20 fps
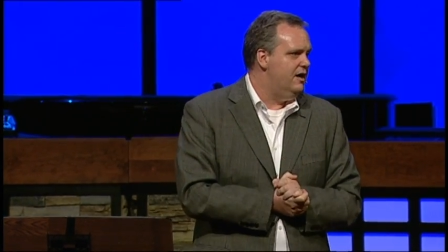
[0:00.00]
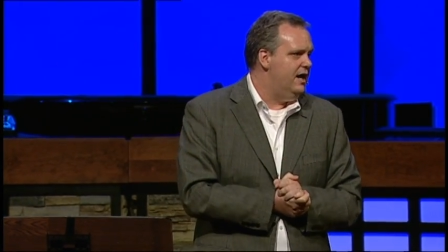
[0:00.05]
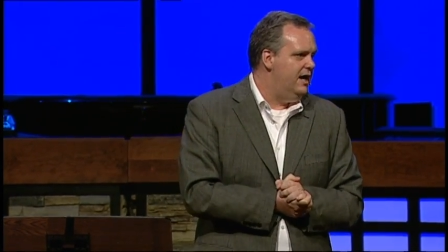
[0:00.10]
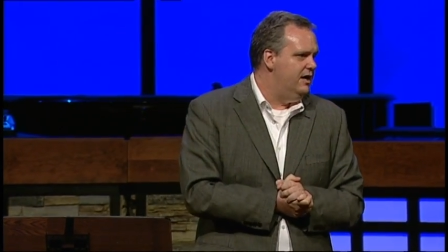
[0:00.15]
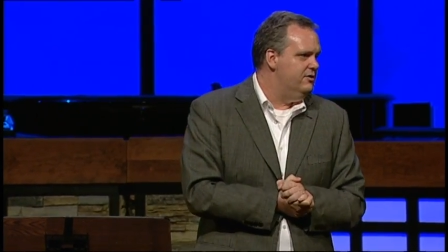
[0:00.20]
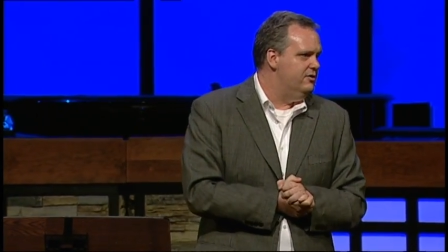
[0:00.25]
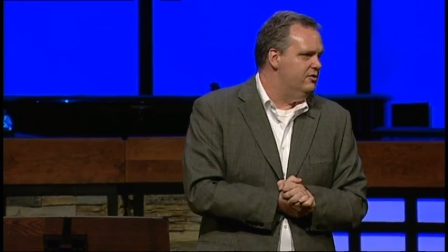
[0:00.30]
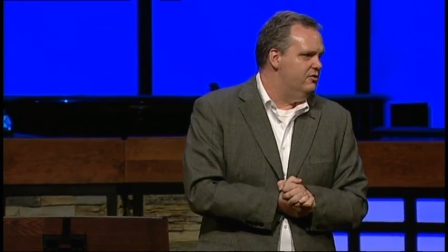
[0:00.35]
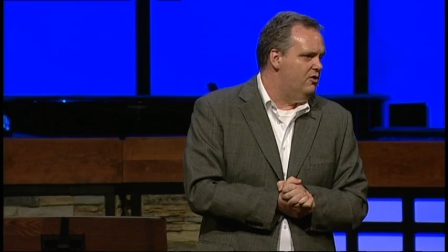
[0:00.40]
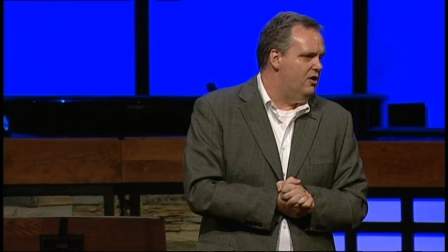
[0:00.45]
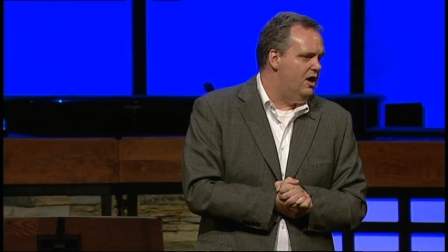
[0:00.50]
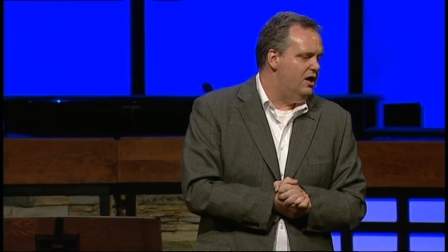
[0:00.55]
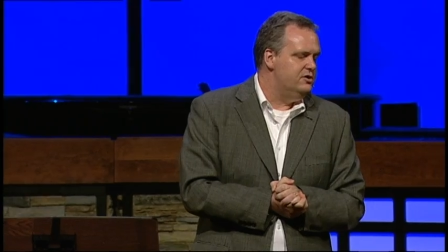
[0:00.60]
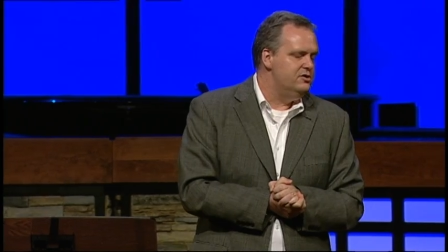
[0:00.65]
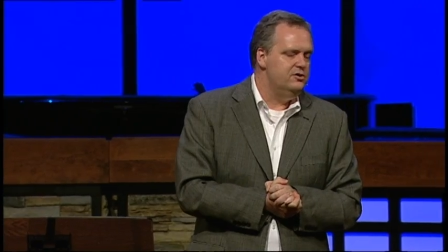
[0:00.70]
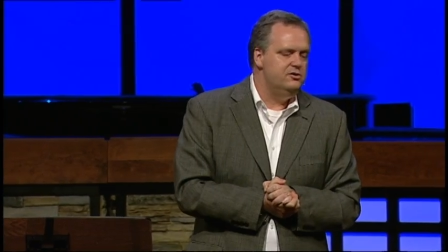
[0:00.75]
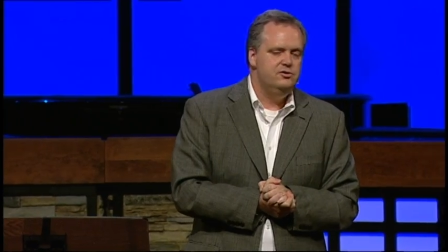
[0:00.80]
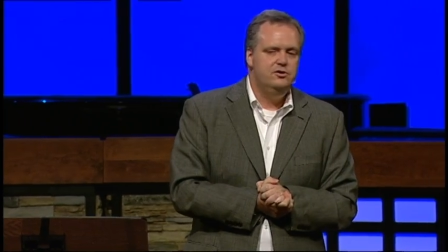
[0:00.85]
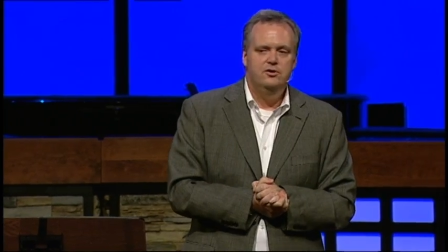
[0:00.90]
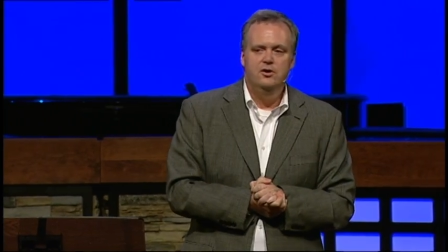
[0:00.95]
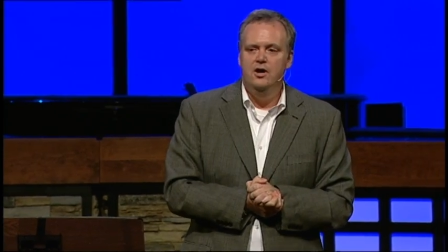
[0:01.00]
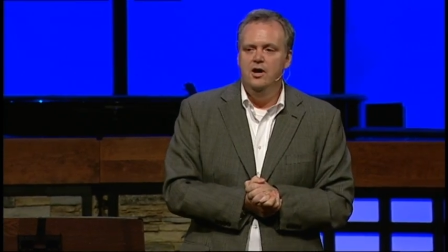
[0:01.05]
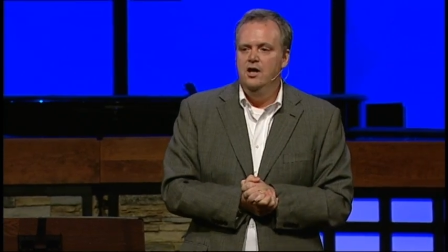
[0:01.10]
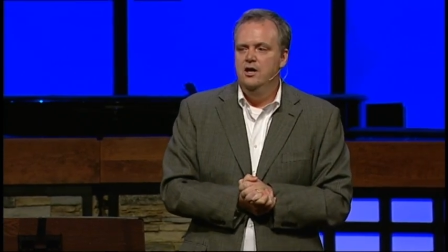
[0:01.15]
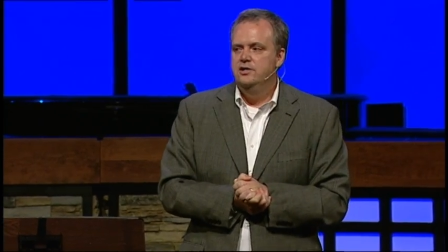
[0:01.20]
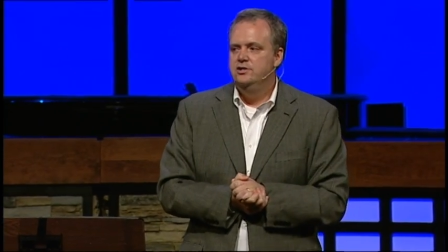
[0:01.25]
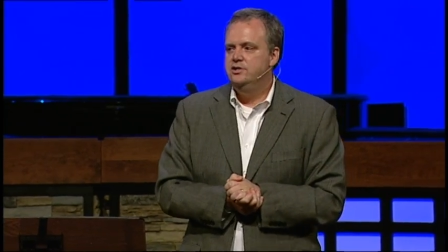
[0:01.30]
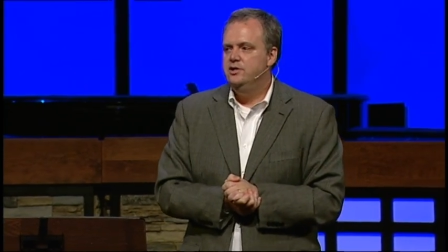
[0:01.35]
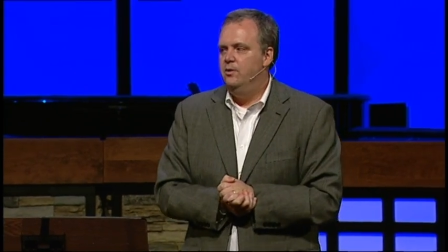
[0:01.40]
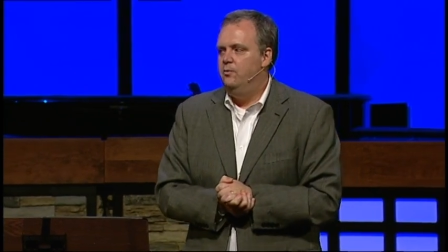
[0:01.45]
Adrian Rogers or
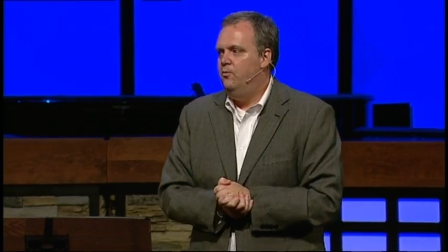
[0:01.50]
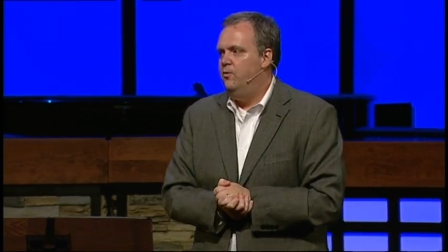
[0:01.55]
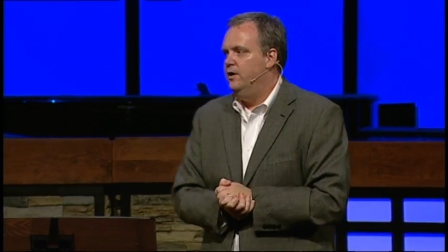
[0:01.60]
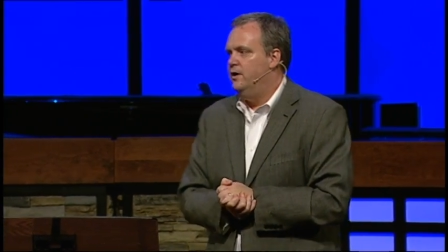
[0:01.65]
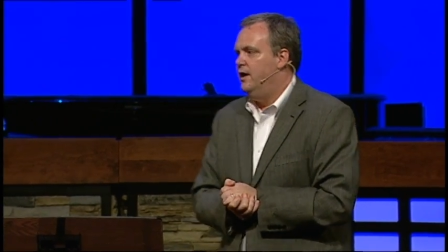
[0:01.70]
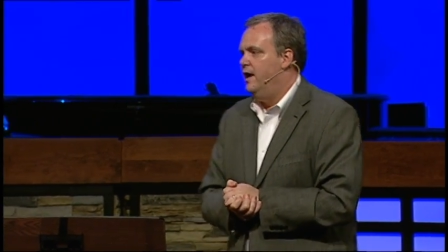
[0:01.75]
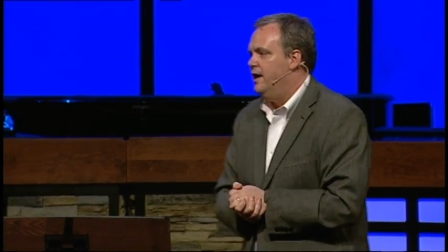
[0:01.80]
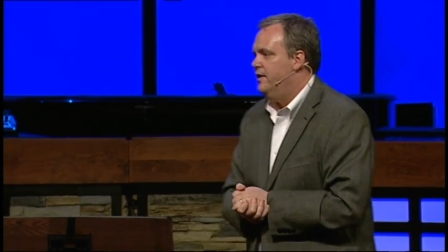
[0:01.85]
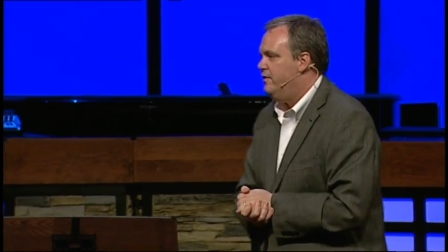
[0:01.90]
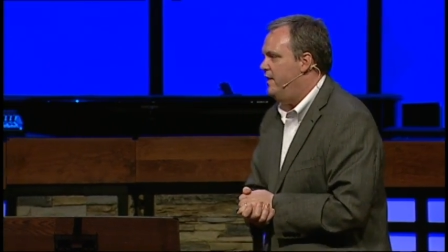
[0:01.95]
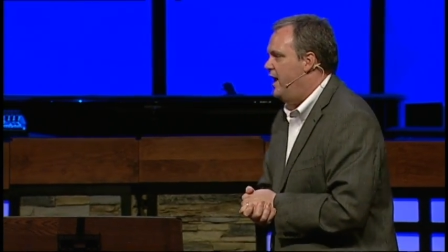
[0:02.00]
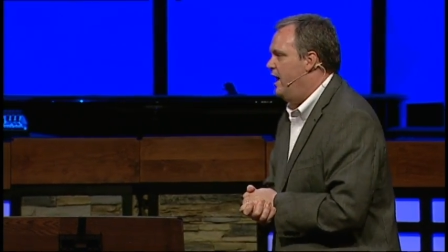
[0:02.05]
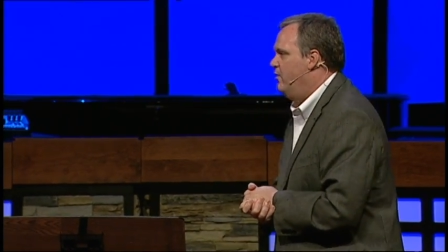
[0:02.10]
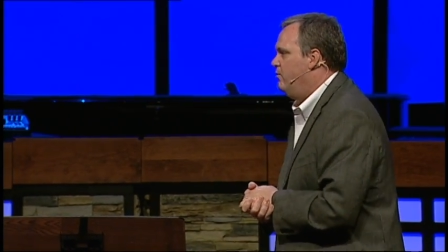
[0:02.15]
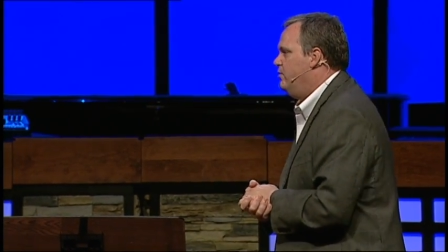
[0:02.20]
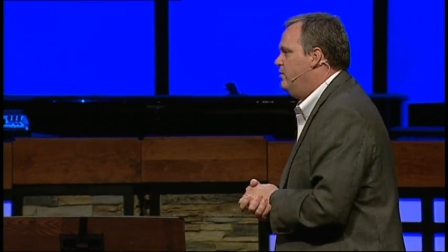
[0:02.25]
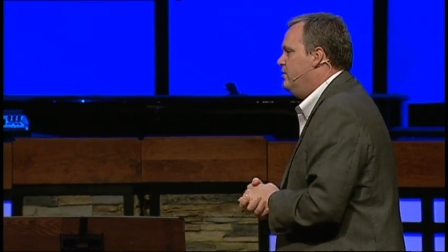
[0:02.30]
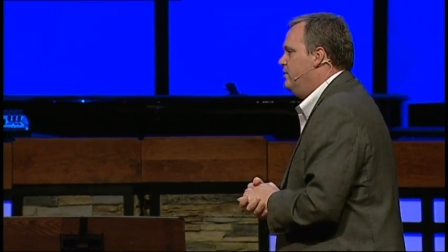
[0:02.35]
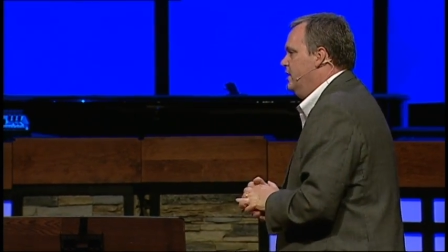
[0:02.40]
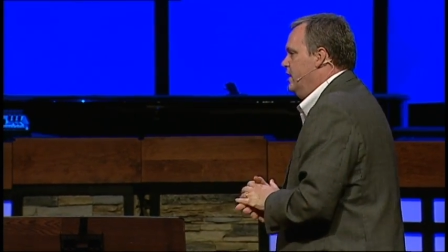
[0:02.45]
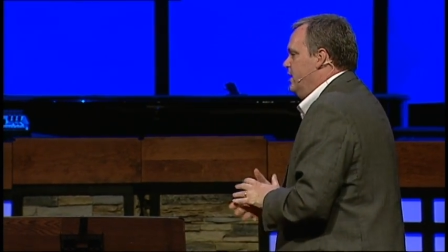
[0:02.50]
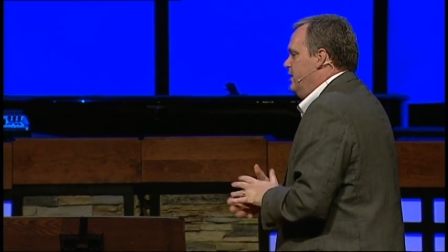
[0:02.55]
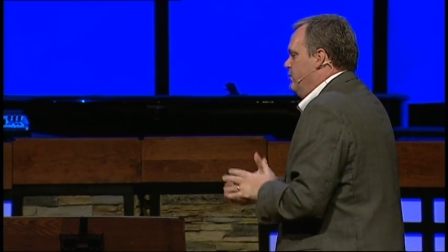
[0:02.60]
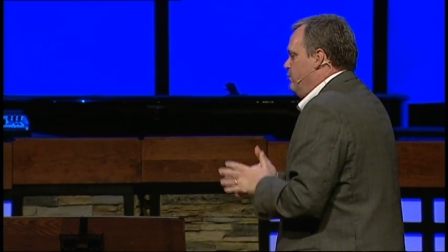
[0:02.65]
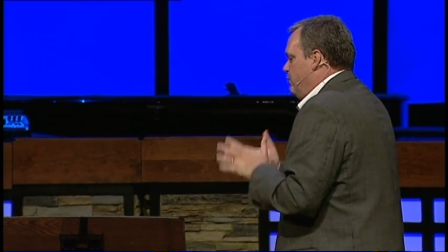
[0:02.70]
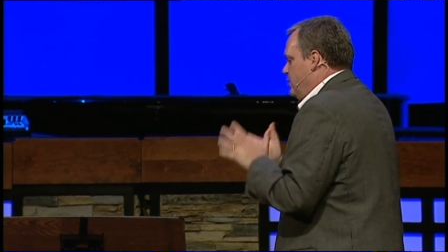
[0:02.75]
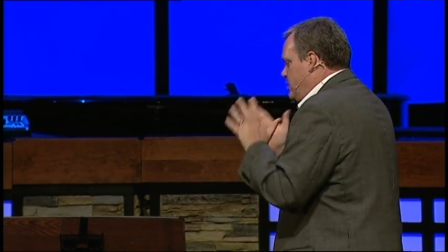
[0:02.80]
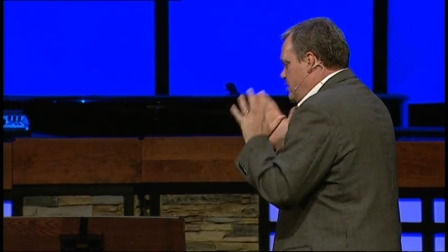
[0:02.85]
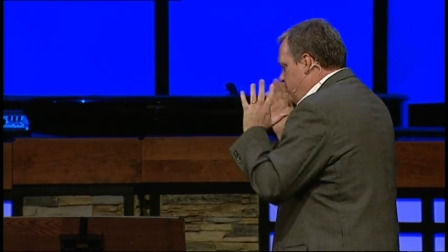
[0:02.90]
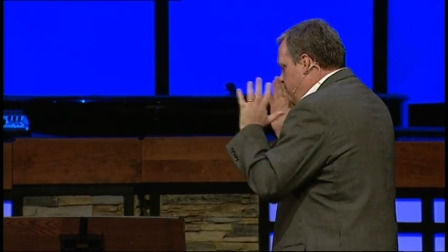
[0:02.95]
someone like that. Well,
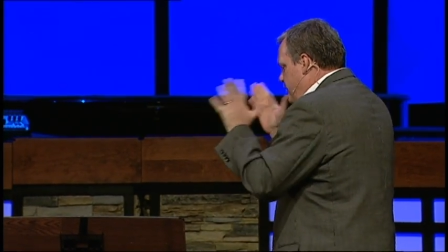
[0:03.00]
when you